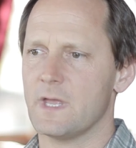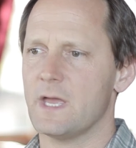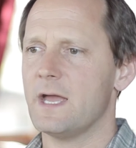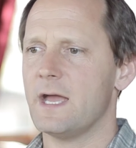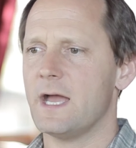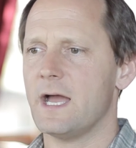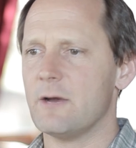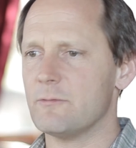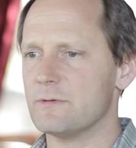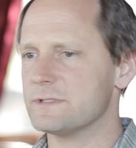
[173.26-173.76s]

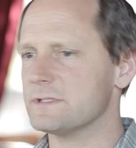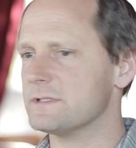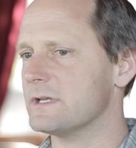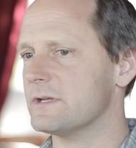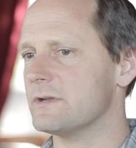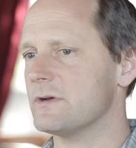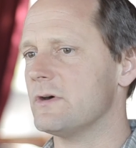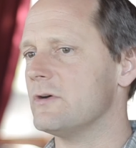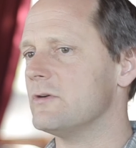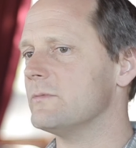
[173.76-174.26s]
How is it that
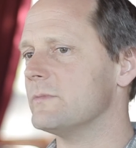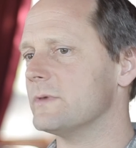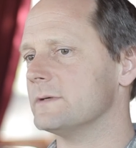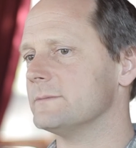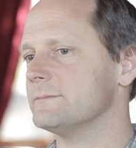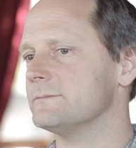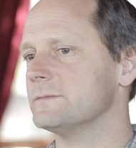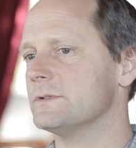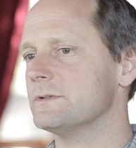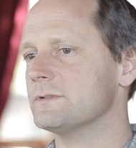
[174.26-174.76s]
Homer,
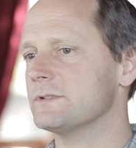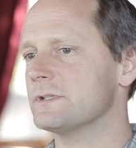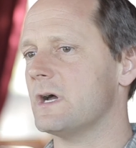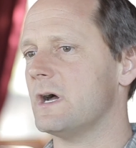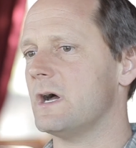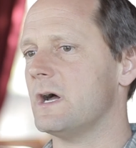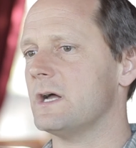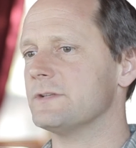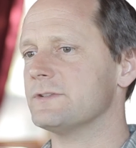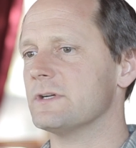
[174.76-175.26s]
whose
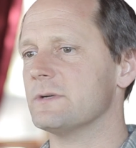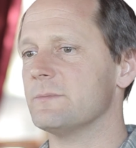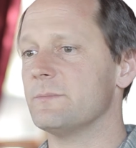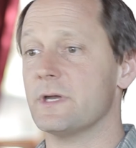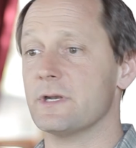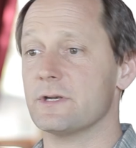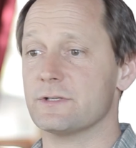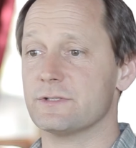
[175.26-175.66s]
gods are better